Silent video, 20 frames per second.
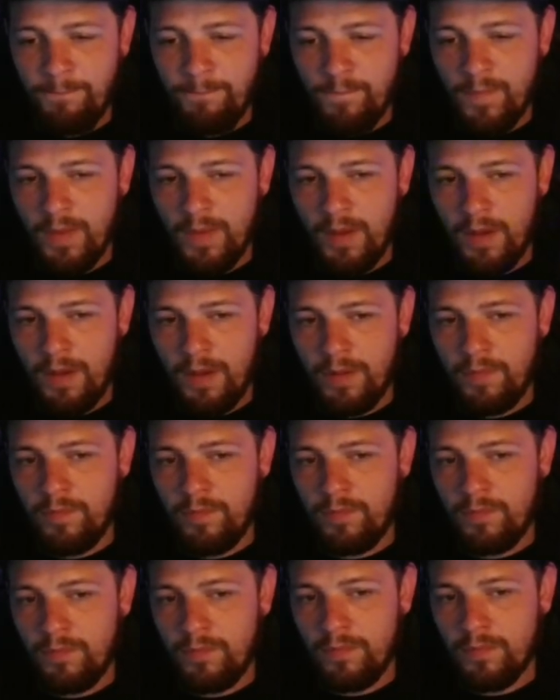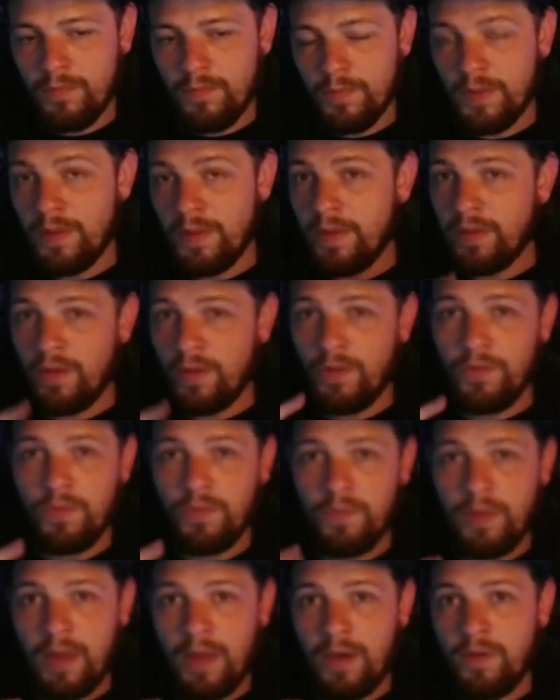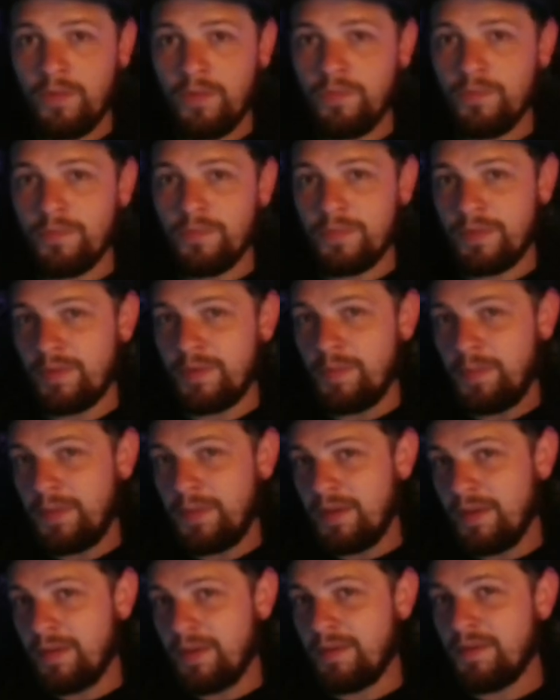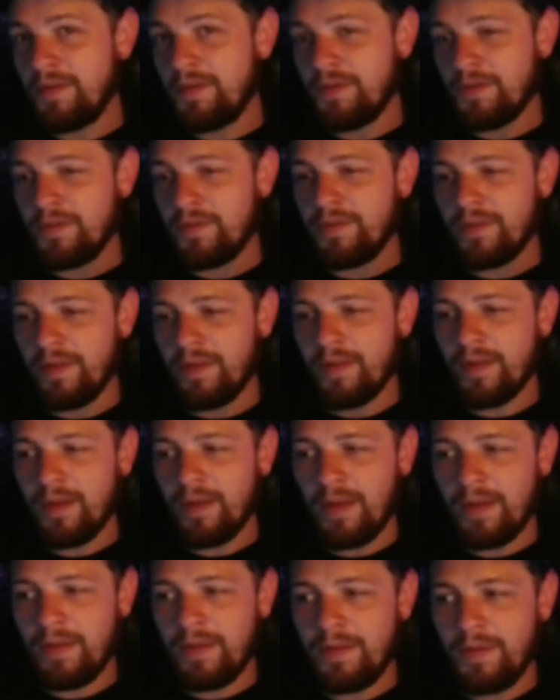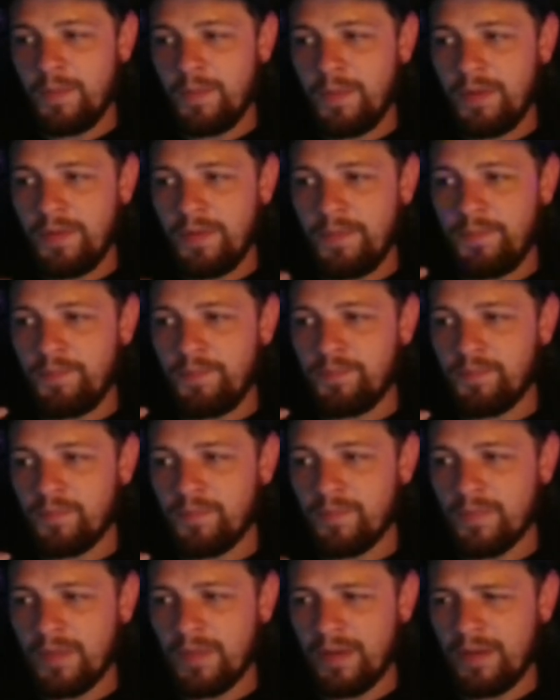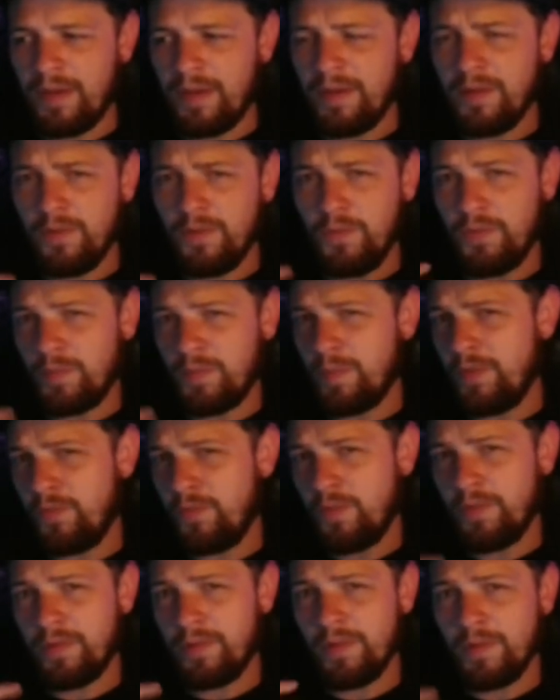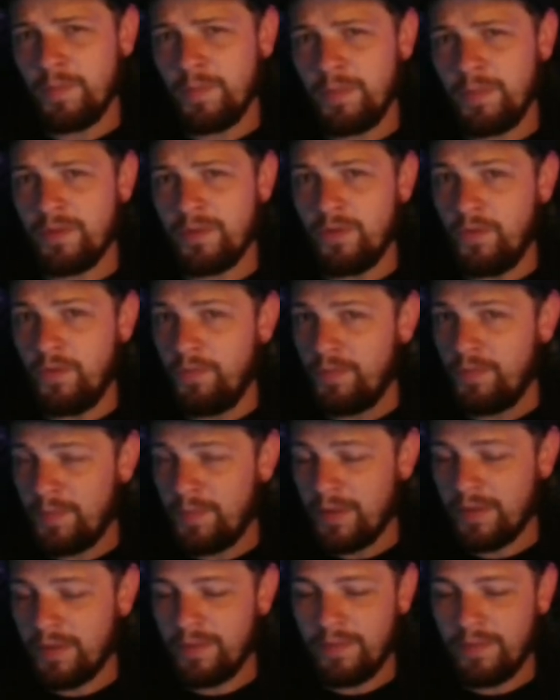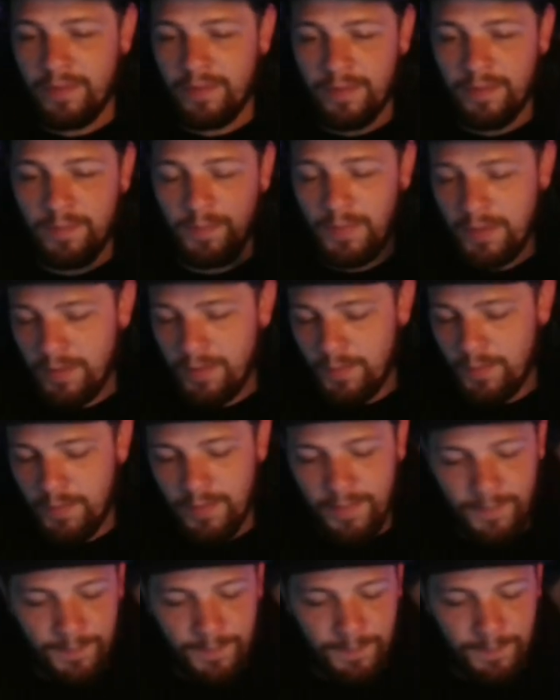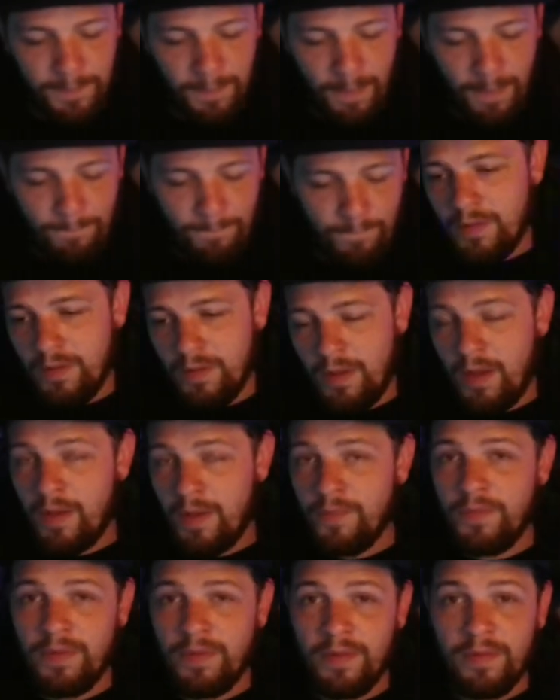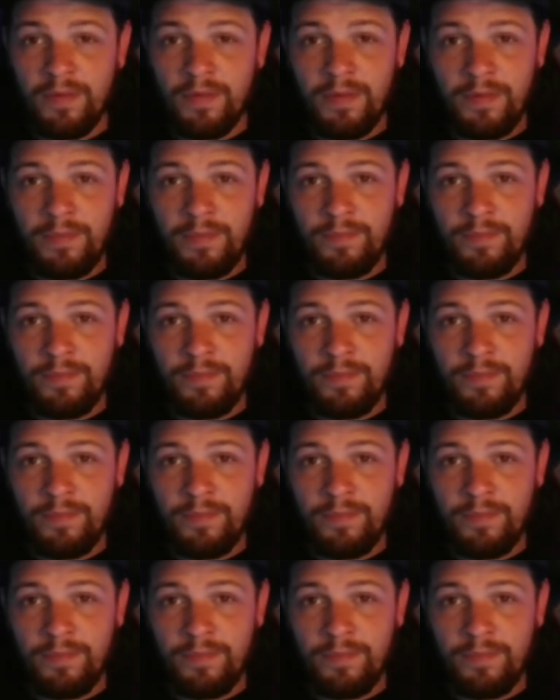I'm gonna let y'all know now at the beginning here is that I am like kind of losing my voice a little bit. Hopefully I'm not getting sick. But anyway, obviously